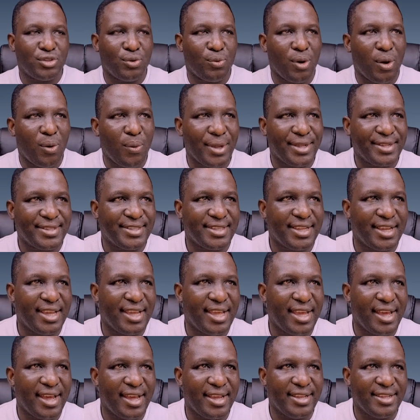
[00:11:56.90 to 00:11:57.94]
so what we see
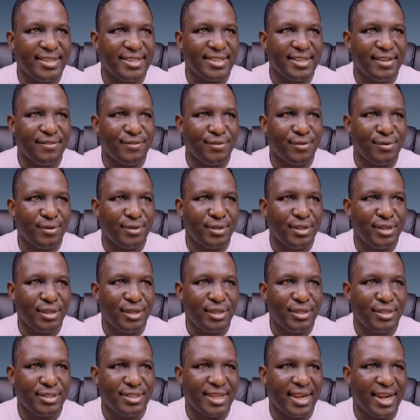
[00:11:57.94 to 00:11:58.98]
here is if you
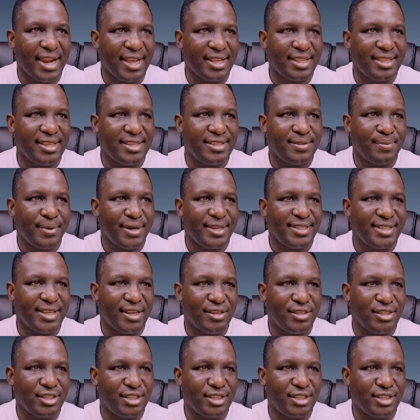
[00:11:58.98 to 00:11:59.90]
select this, press down